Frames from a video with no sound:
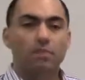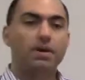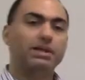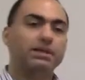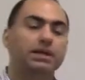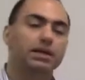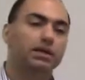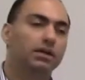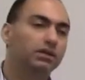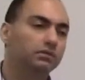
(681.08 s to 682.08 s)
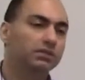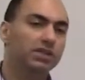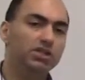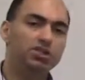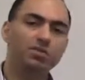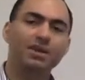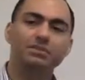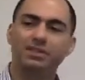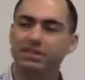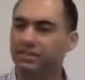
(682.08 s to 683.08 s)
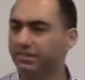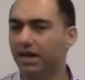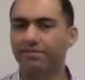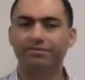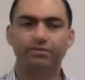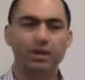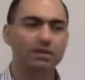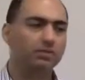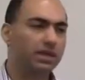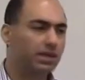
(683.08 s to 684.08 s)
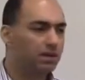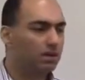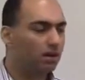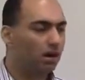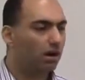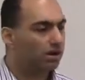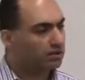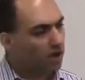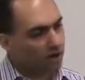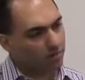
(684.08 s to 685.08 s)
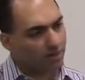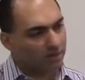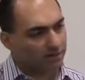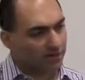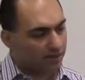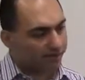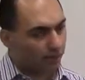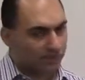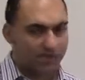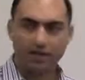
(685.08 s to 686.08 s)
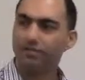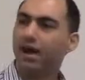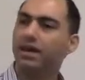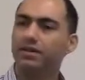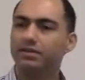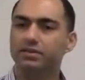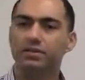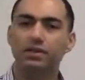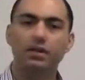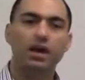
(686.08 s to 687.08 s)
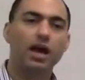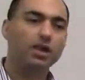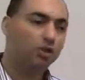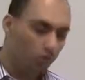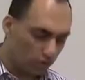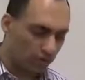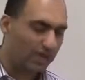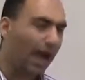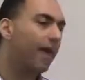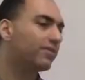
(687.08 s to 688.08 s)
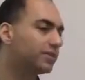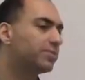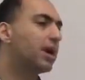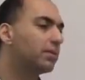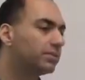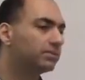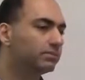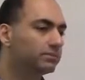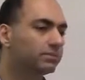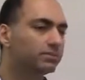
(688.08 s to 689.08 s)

But the issue becomes a little tough when we are talking about, of course, in our writings, I usually have this problem